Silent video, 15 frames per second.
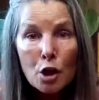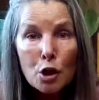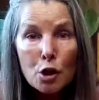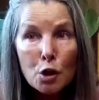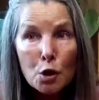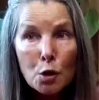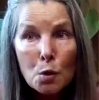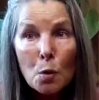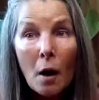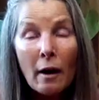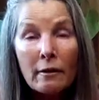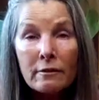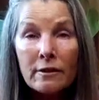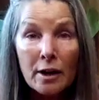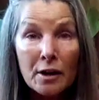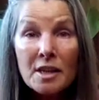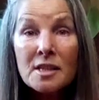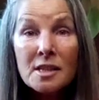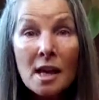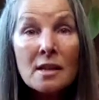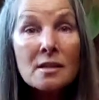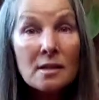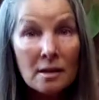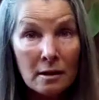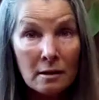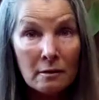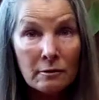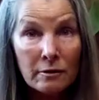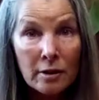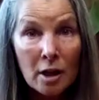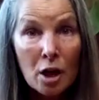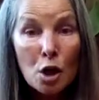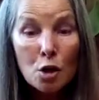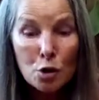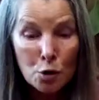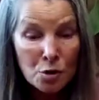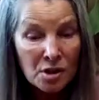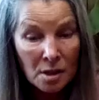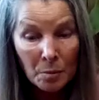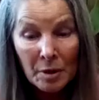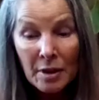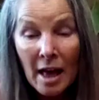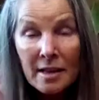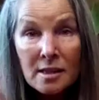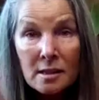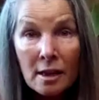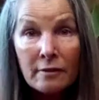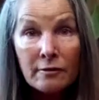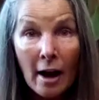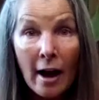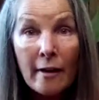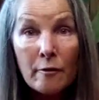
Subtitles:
you are very sensitive to some of that stuff,